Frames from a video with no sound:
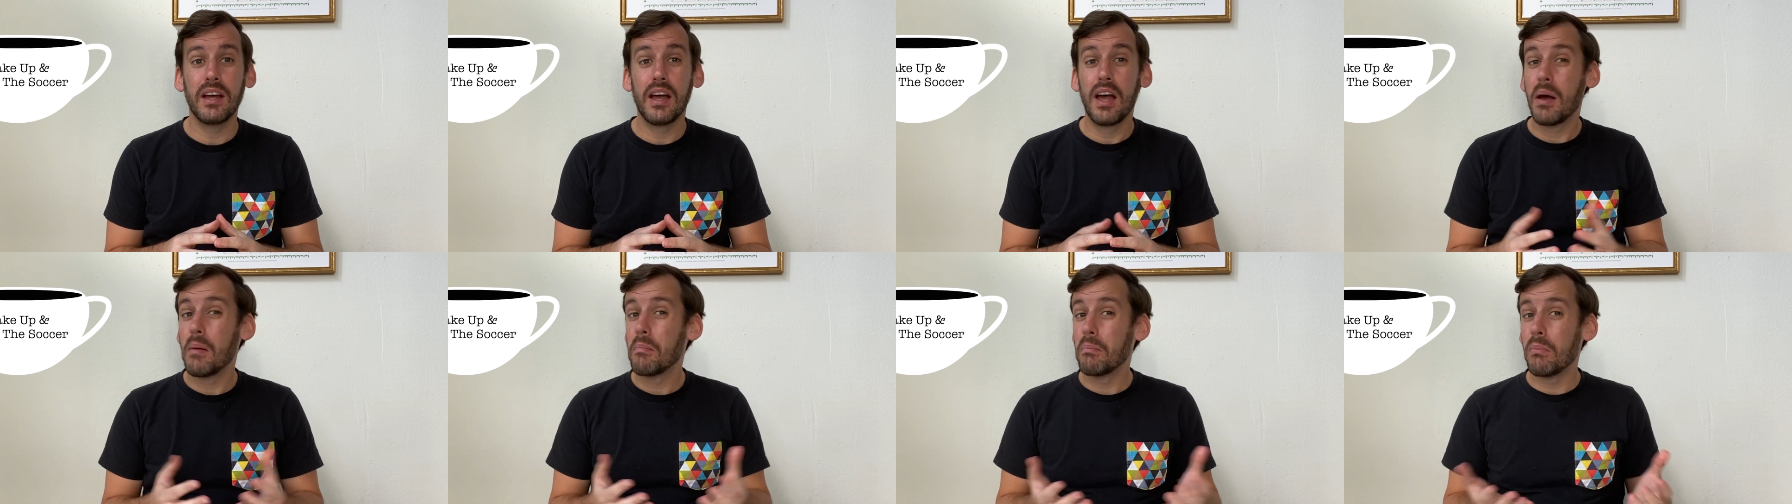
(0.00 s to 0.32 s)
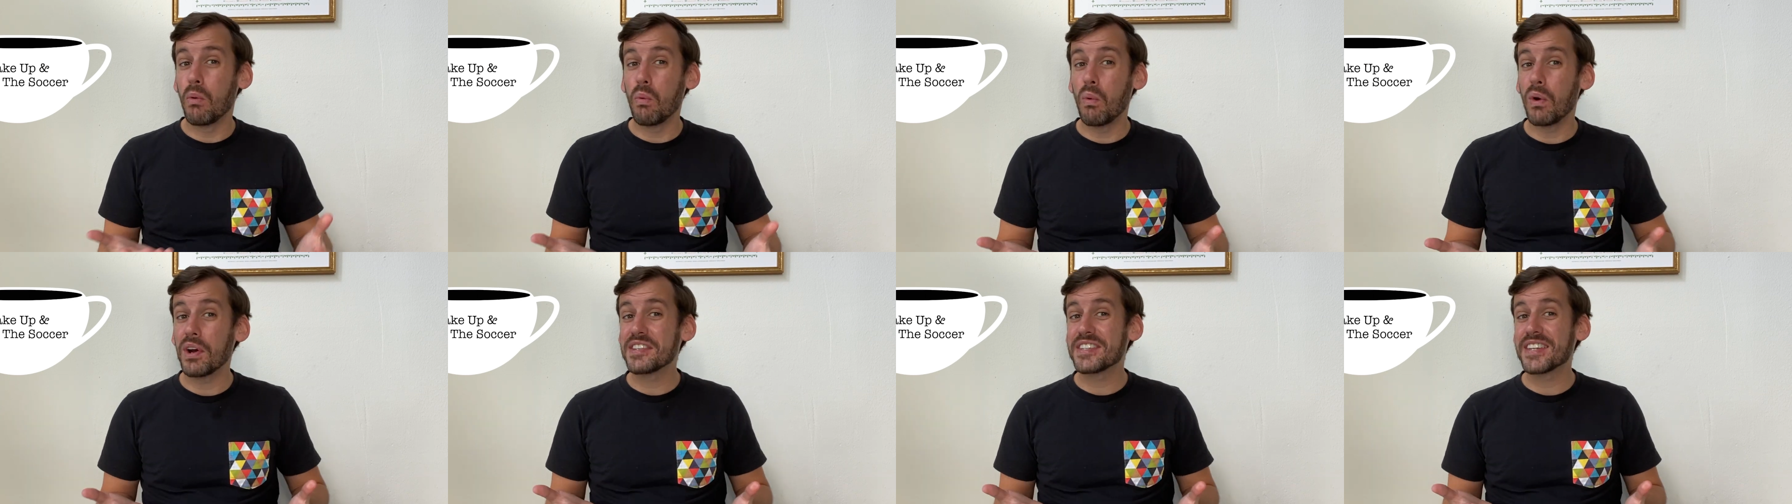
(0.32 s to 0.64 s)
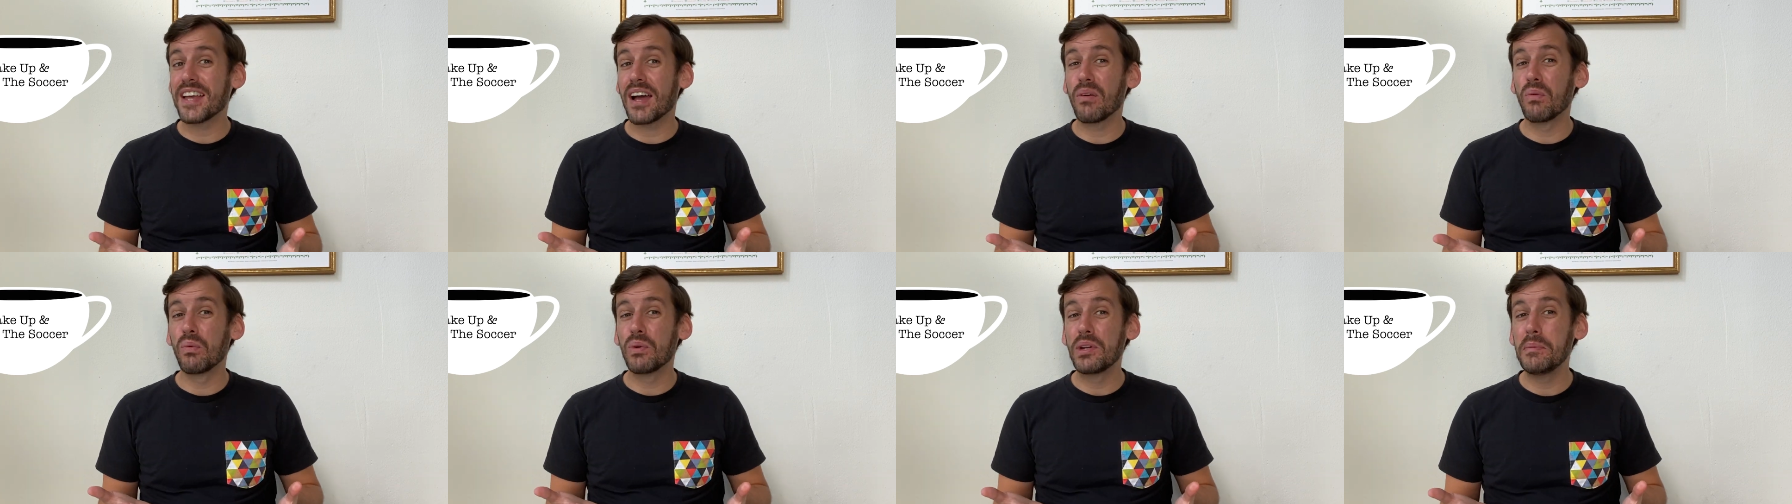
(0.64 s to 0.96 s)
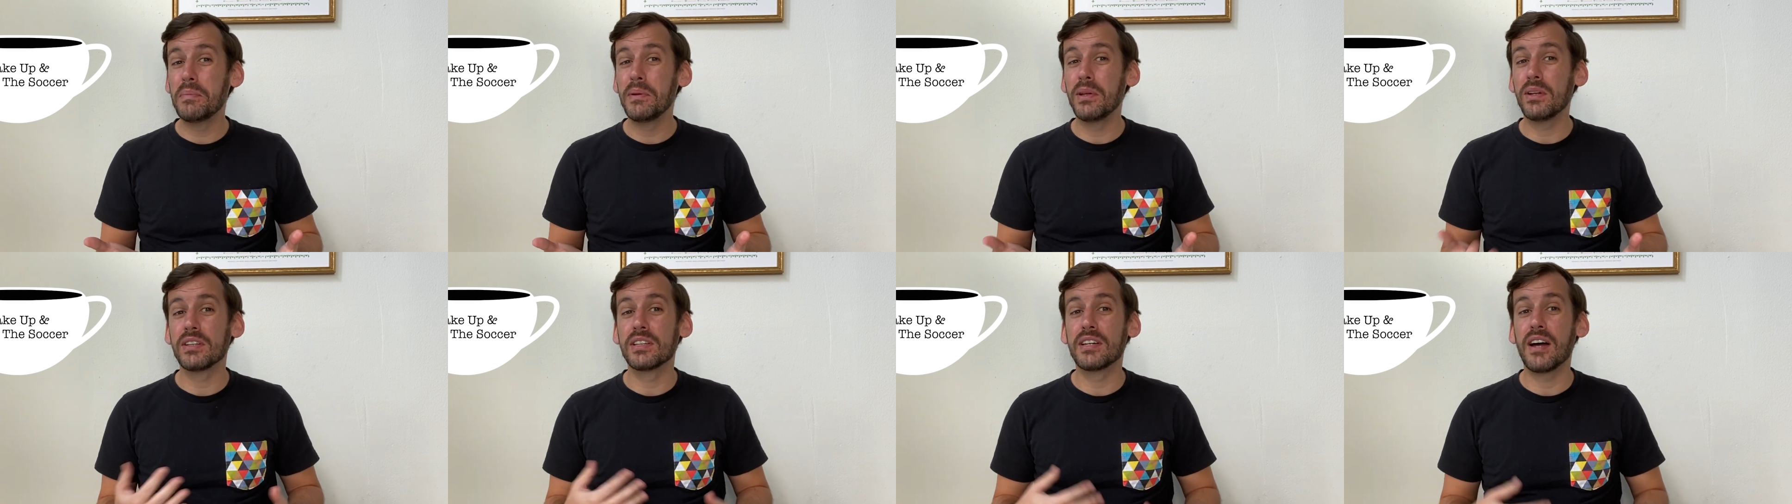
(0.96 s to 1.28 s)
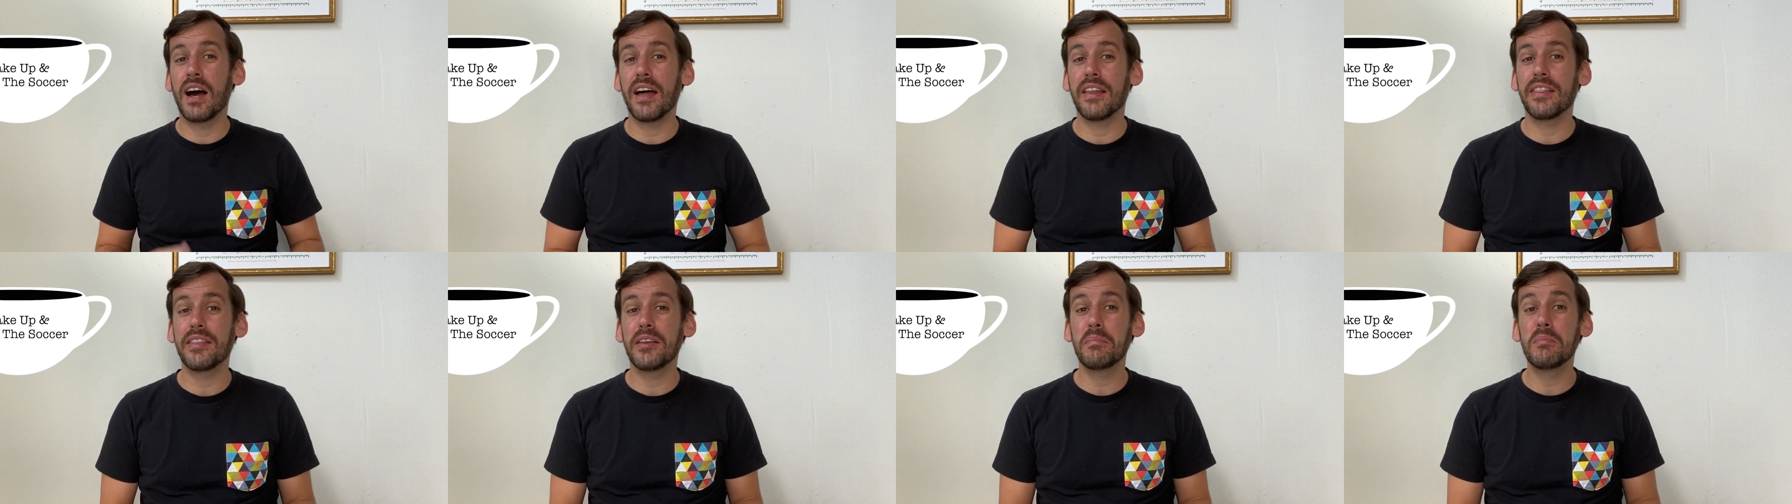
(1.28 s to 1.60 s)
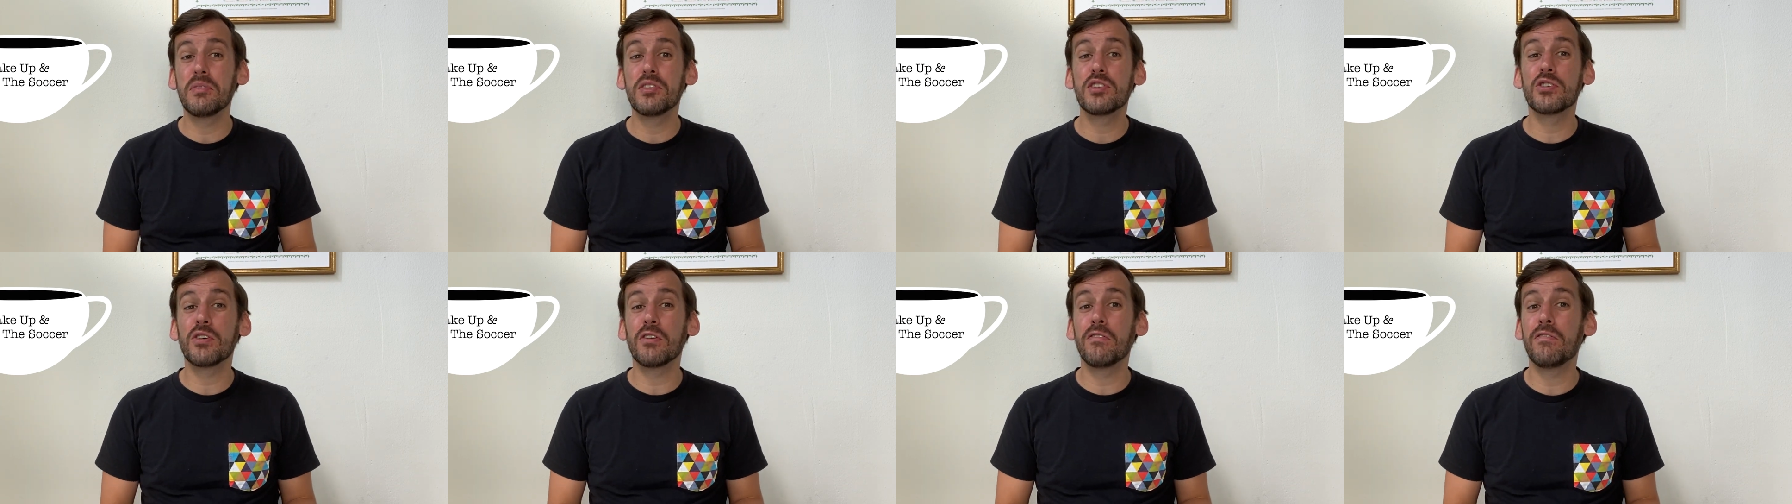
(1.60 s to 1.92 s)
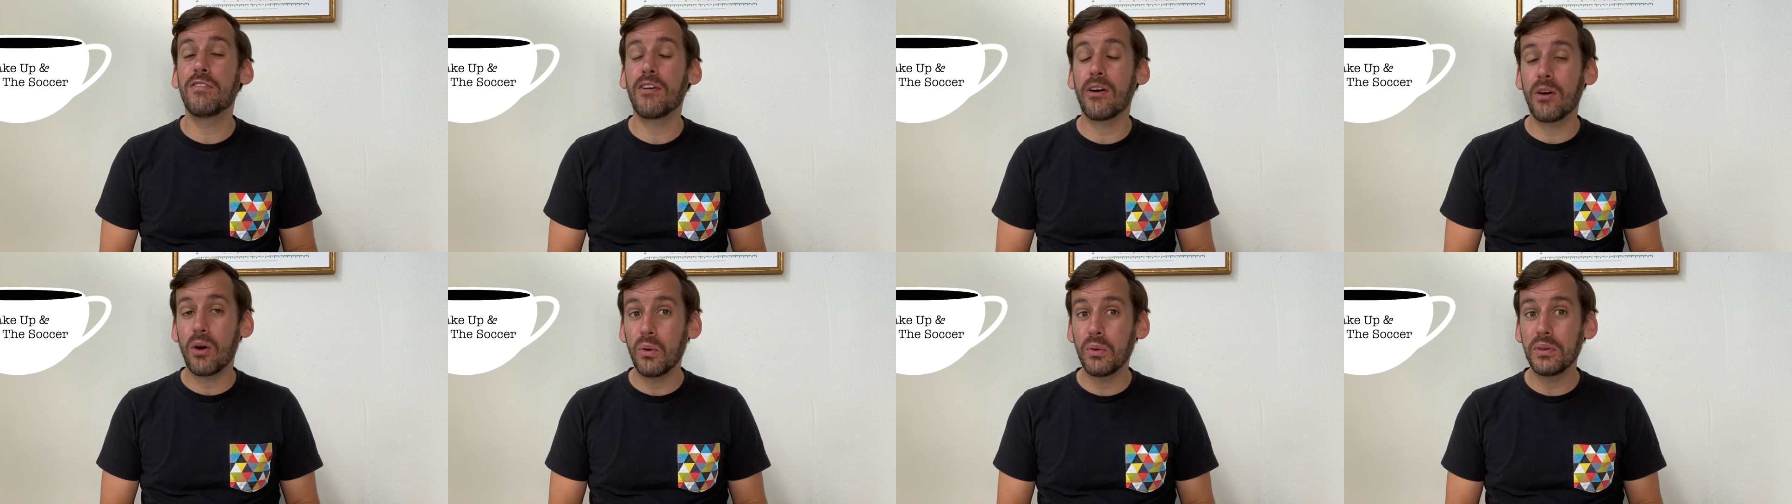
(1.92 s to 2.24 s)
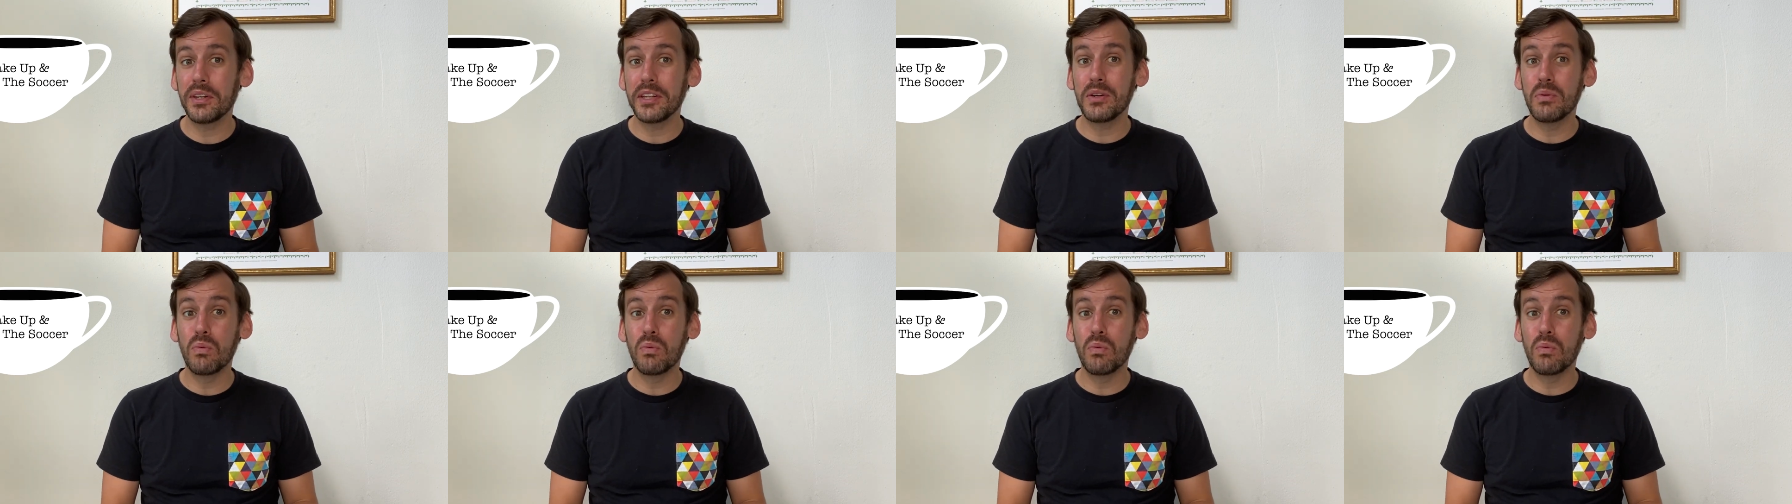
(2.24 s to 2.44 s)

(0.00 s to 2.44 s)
But what has that rebuild gotten them? So far only